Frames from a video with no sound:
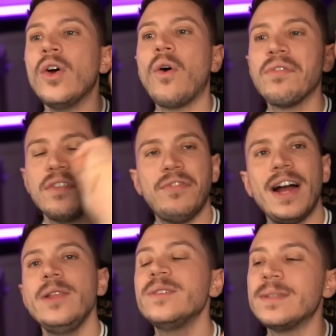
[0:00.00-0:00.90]
of the
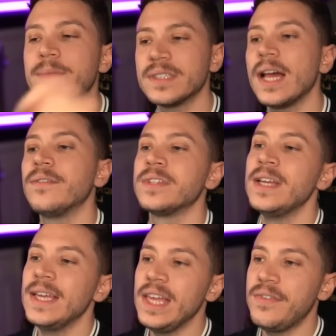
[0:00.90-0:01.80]
values themselves.
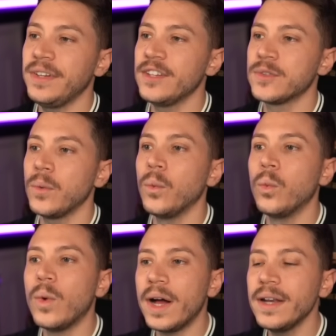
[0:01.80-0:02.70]
If it is
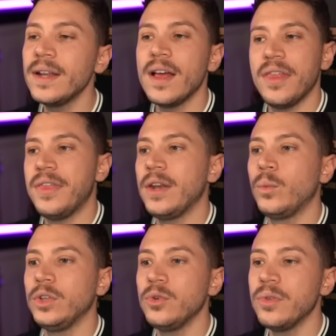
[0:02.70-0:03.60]
one, then
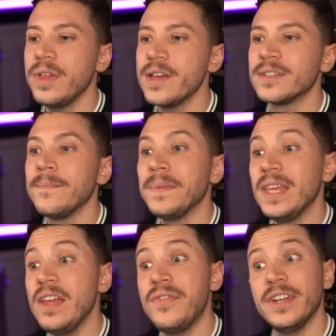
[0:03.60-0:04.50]
we do this.
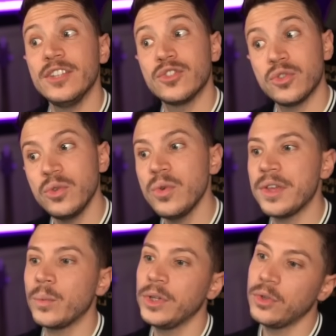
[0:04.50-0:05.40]
If it is two,
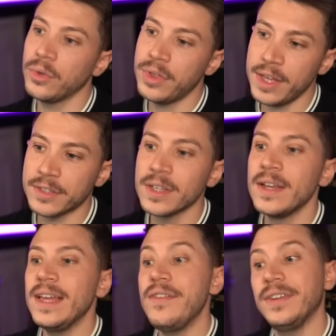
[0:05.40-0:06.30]
then we do this.
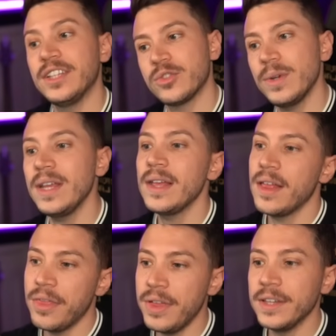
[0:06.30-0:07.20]
If it is three,
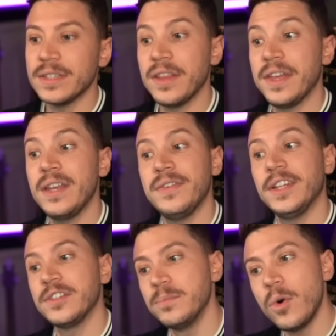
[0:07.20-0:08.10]
this. And then if it
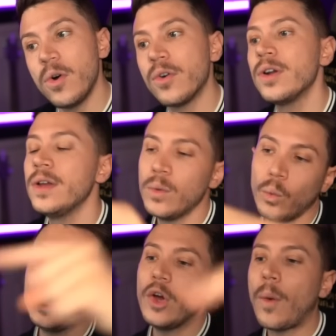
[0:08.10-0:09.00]
is more,
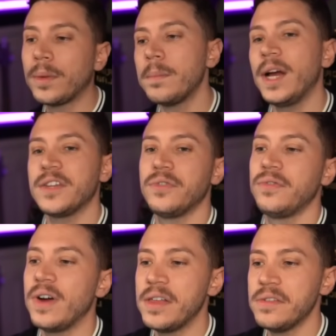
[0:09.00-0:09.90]
we optimize for
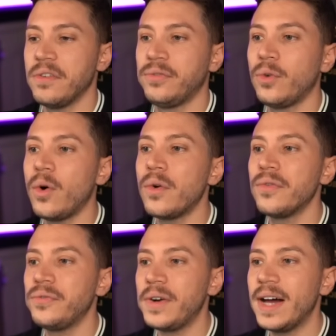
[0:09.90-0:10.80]
further, for four,
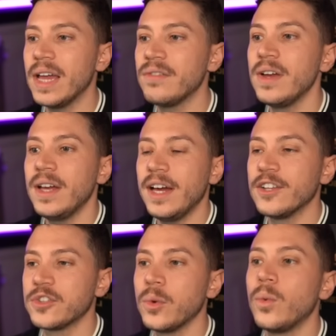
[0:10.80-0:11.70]
five, and
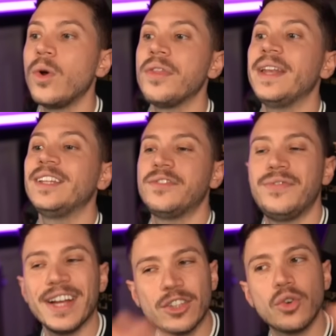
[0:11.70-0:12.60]
so on. Then it's
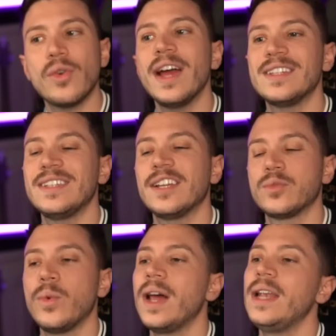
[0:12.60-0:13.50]
vectorizing as
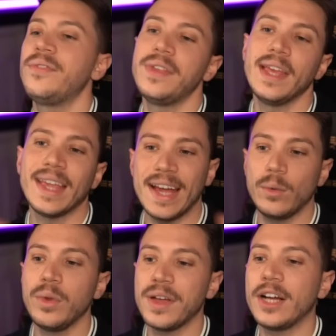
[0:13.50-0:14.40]
well if they can
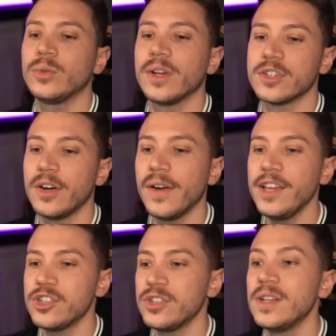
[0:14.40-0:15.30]
with hardware
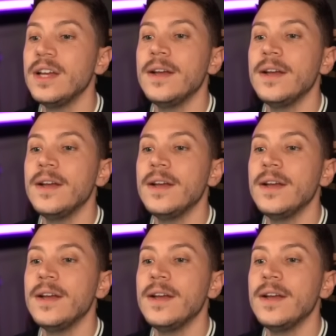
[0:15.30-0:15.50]
acceleration